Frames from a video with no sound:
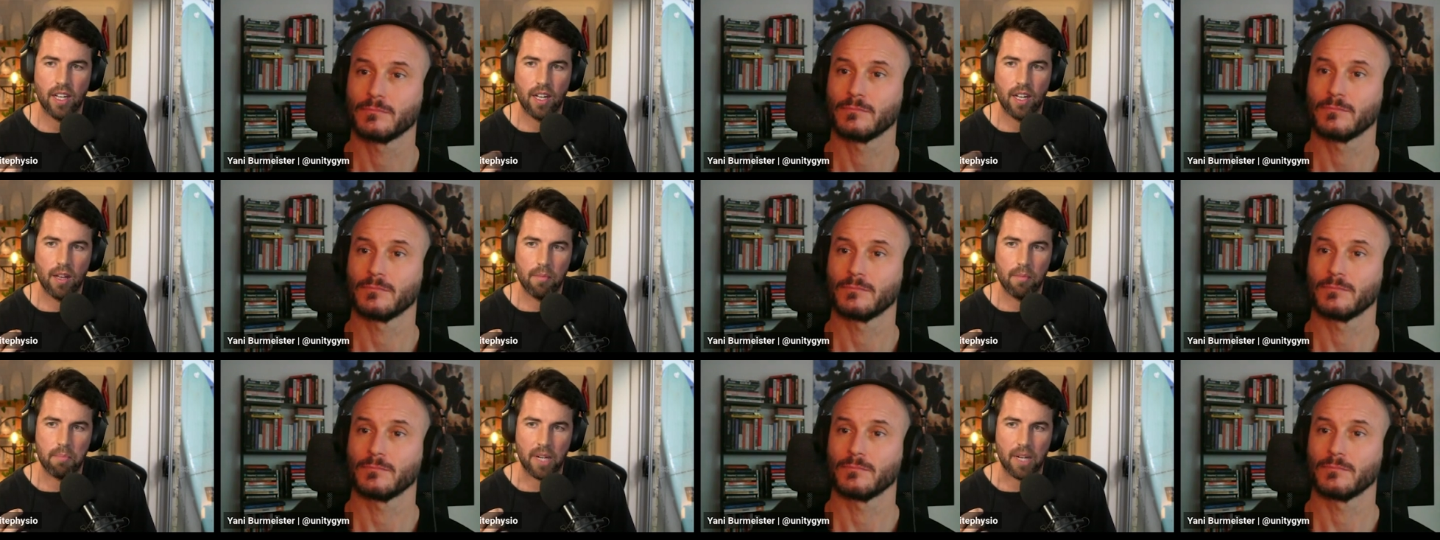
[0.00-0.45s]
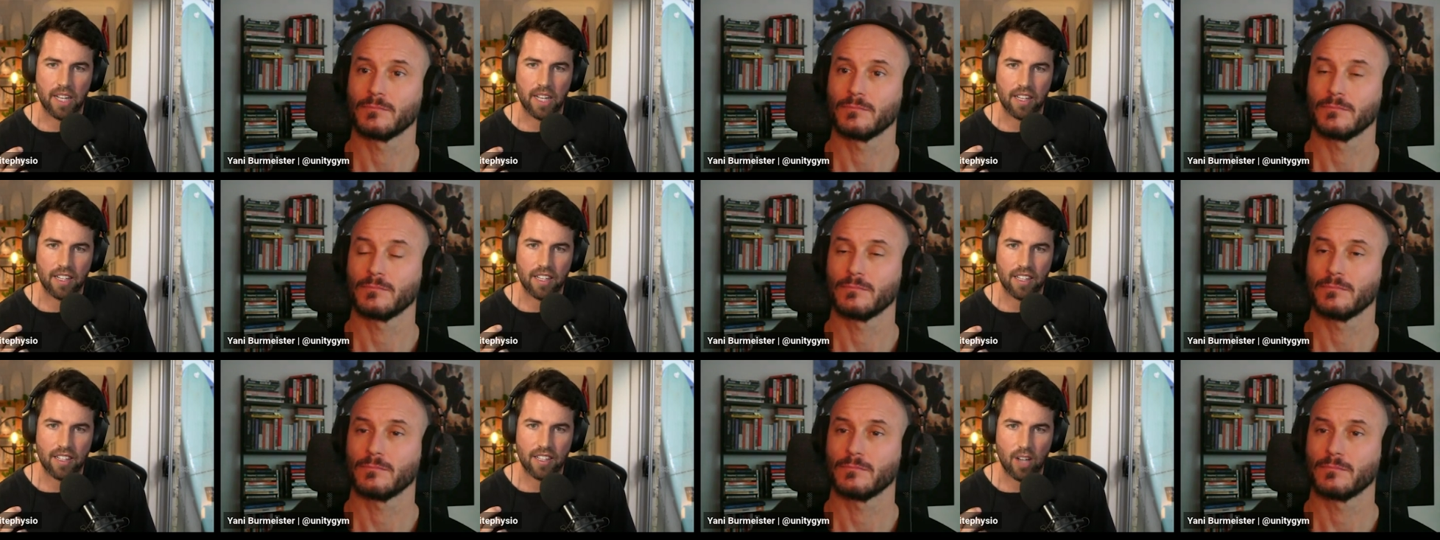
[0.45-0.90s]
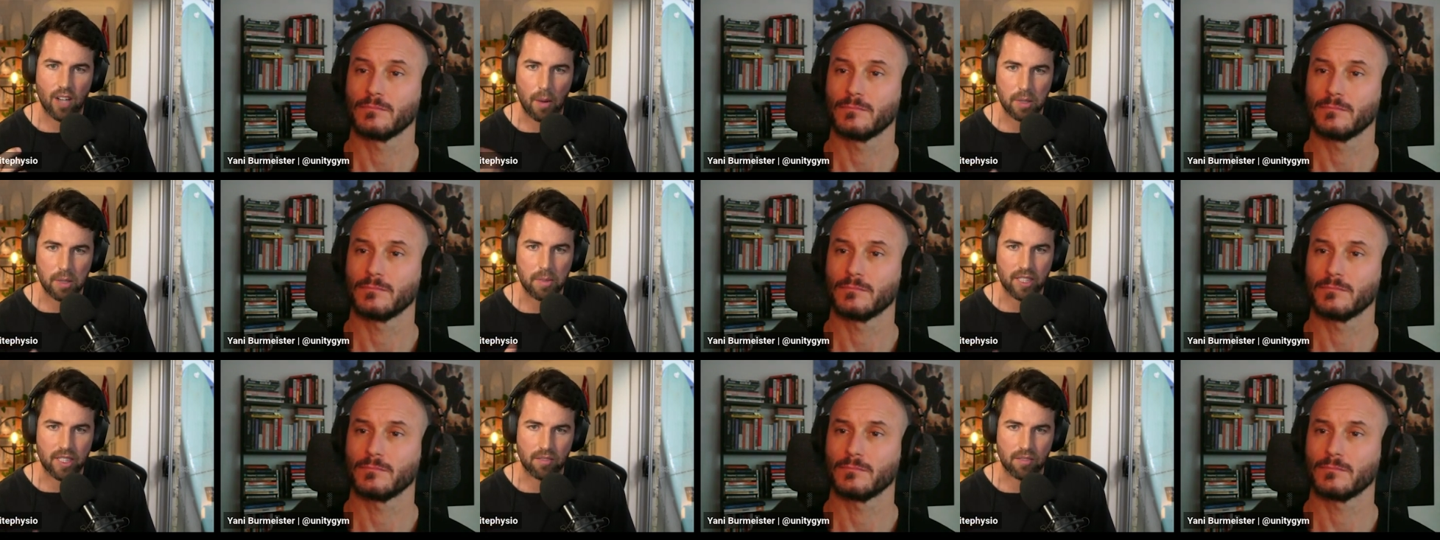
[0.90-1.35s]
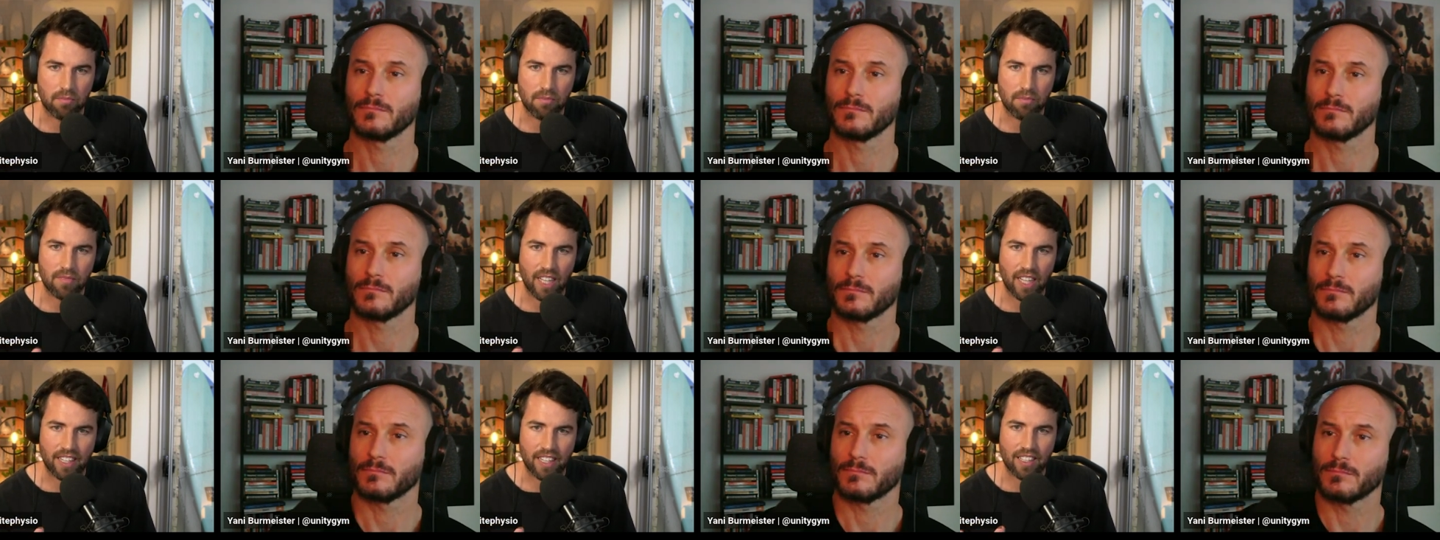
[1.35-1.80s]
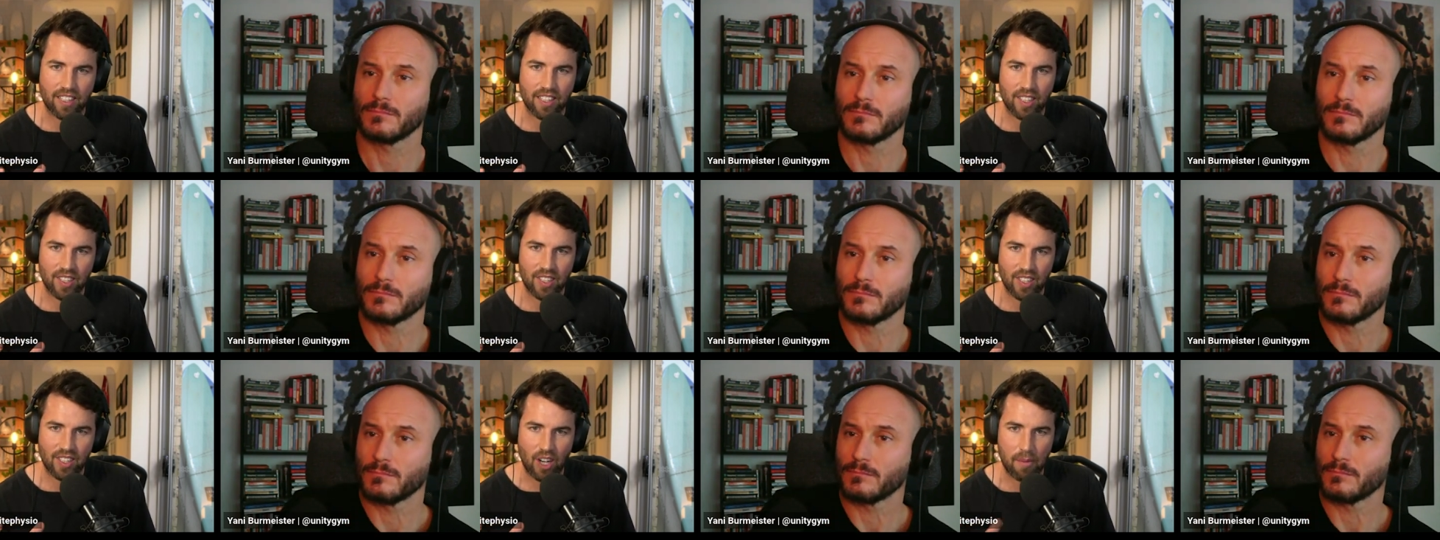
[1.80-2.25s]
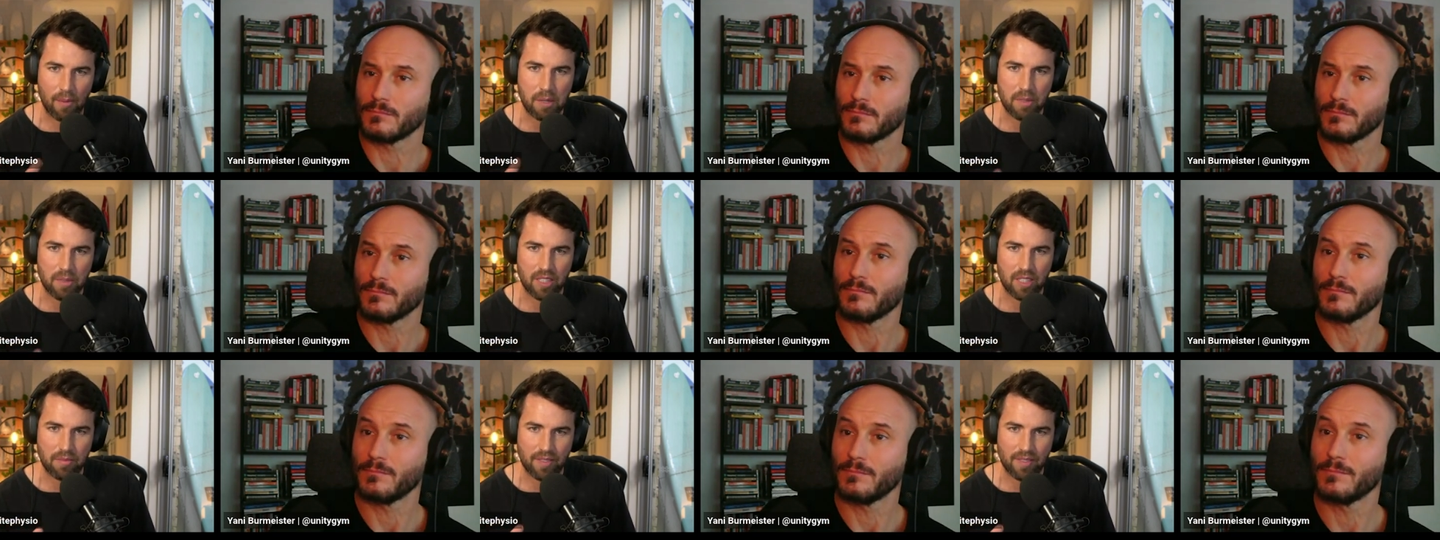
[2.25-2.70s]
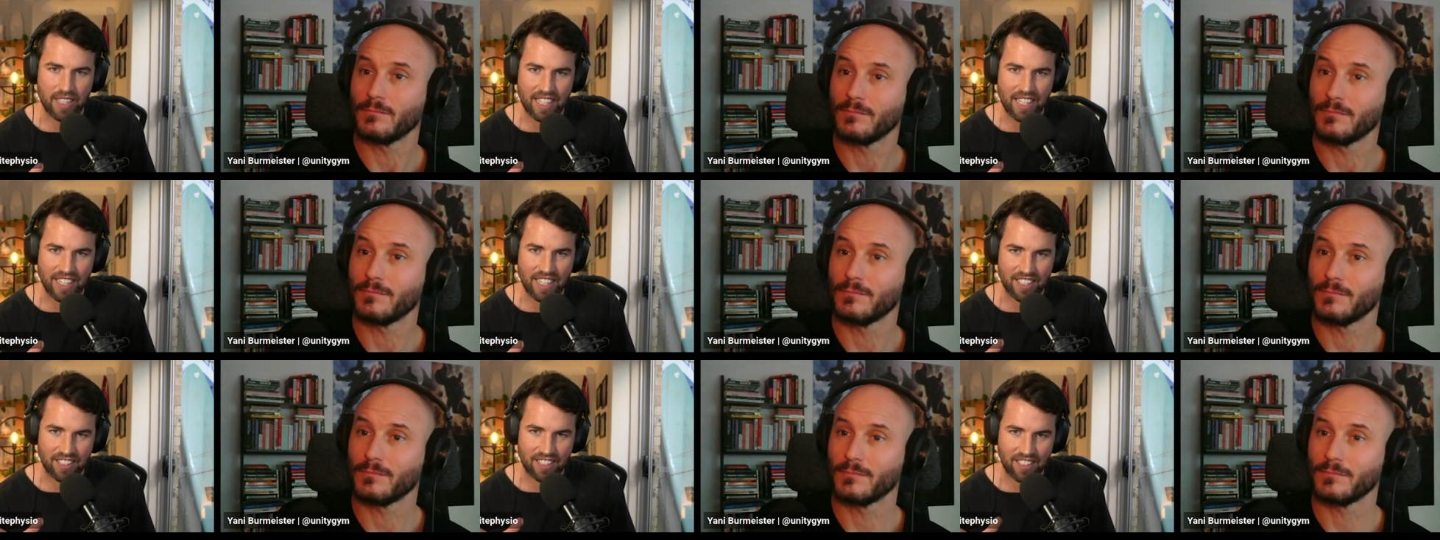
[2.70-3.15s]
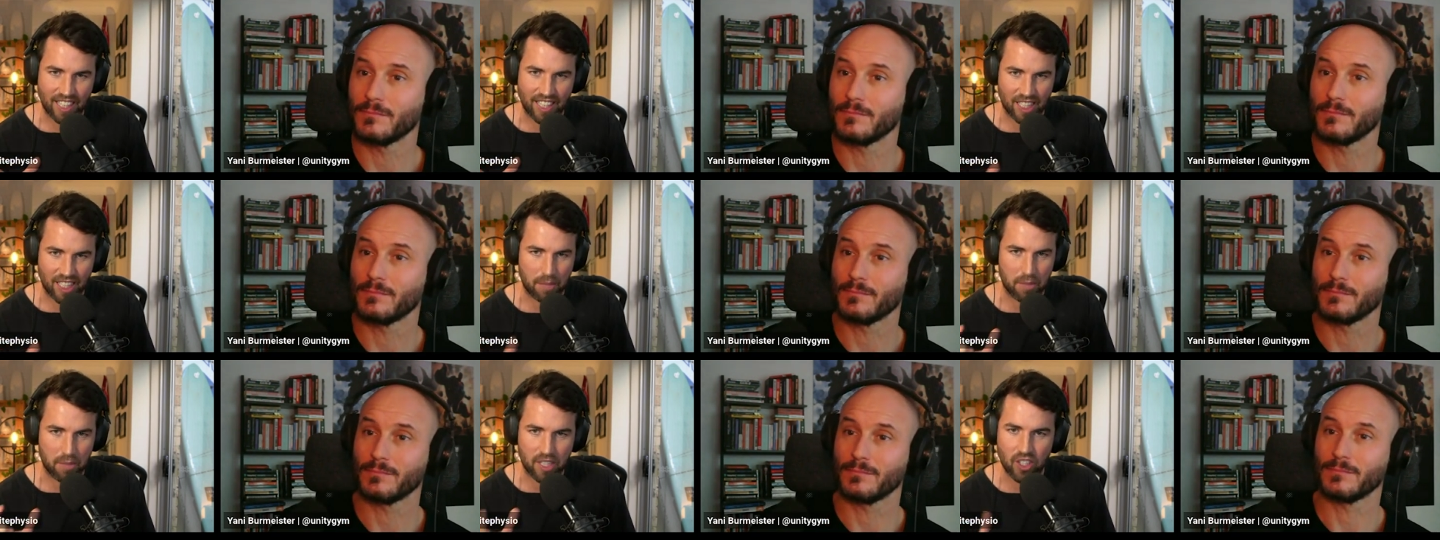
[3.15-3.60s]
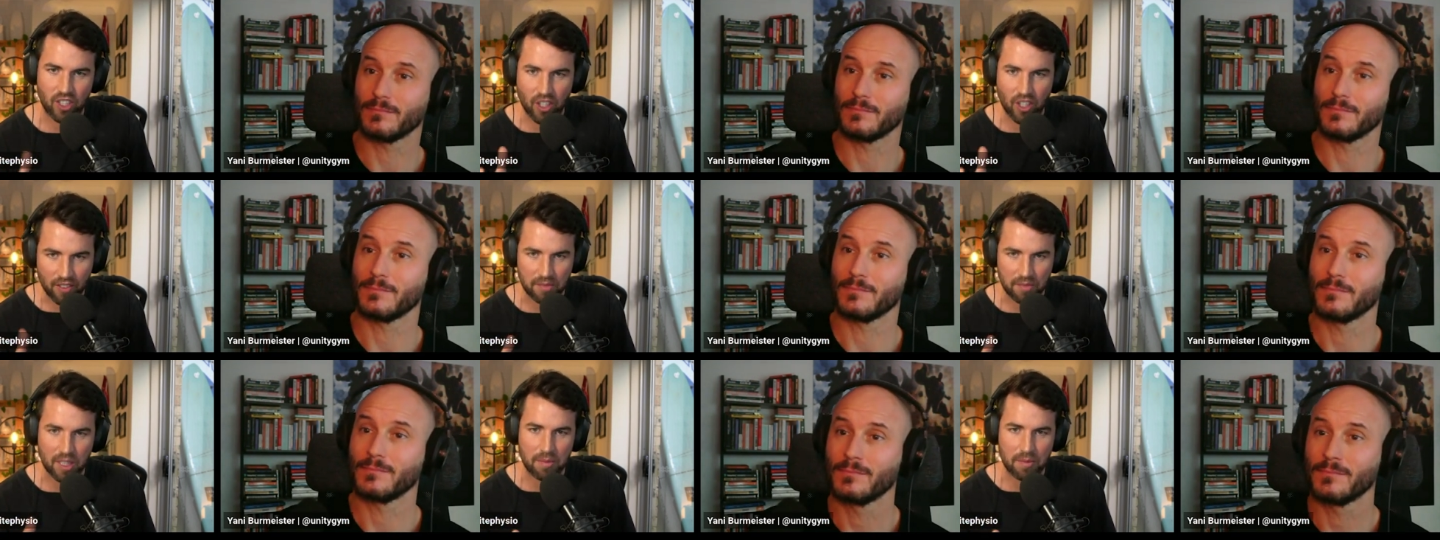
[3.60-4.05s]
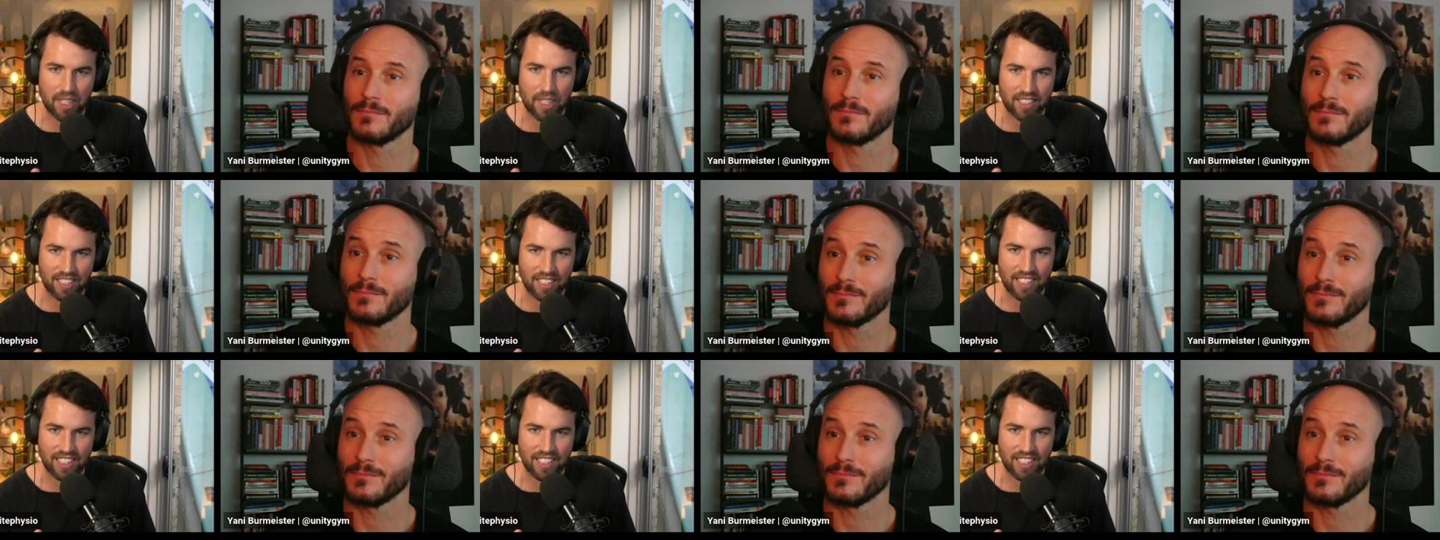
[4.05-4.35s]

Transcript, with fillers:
Speaker 1: But optimism is like the British Journal of Sports Medicine is